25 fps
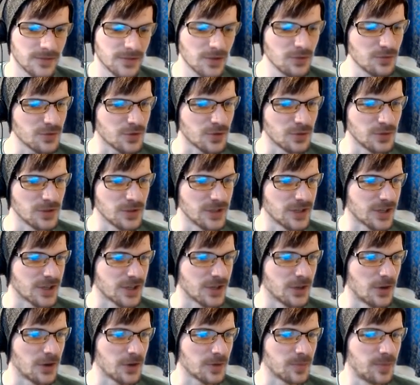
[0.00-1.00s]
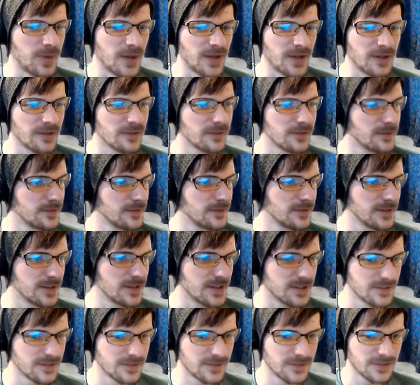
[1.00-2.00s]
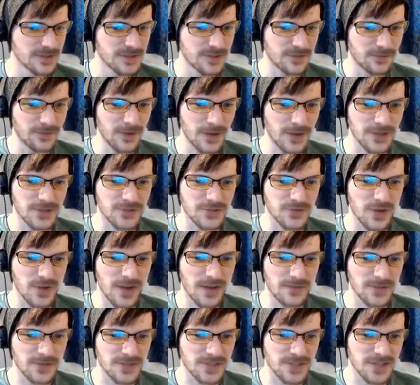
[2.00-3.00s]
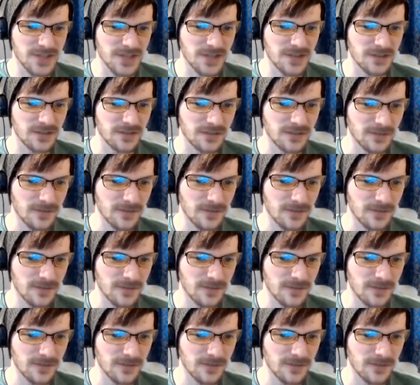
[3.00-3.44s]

Don't call it a cockpit. It's a fucking driver's seat.